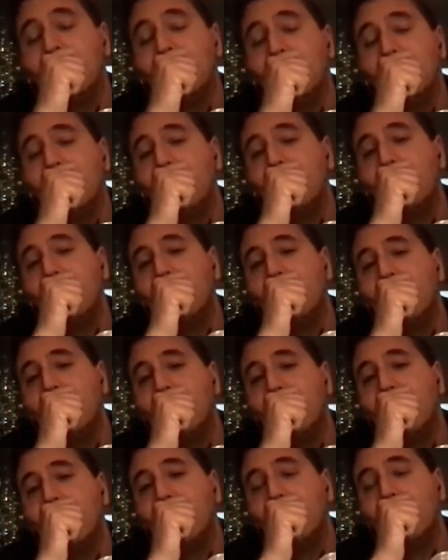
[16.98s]

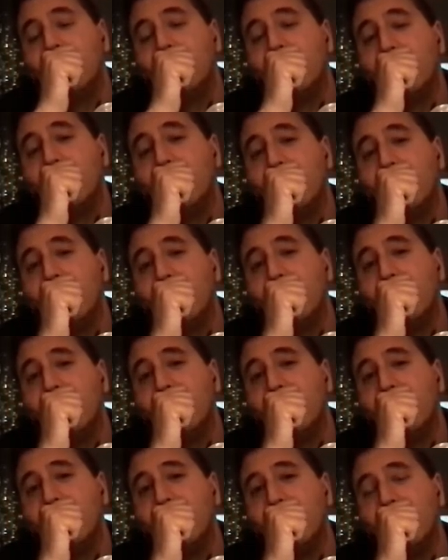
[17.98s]

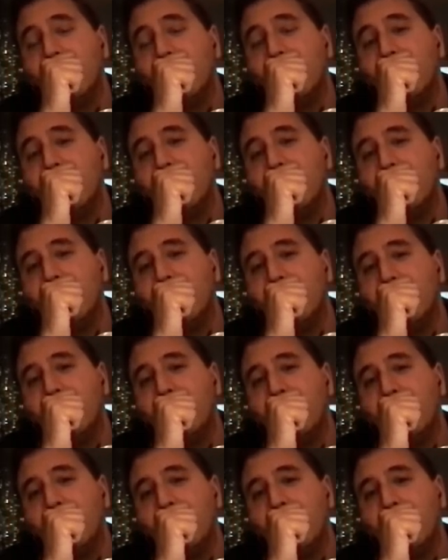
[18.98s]

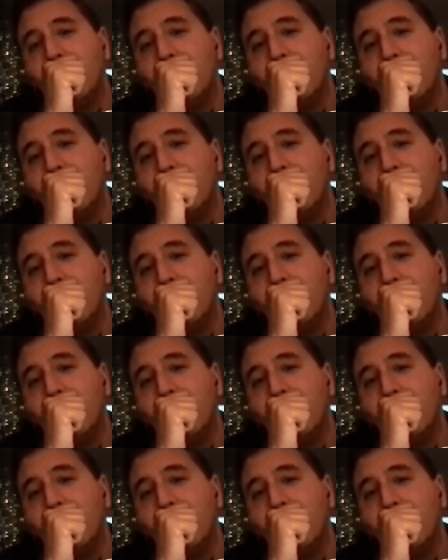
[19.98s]
(silent)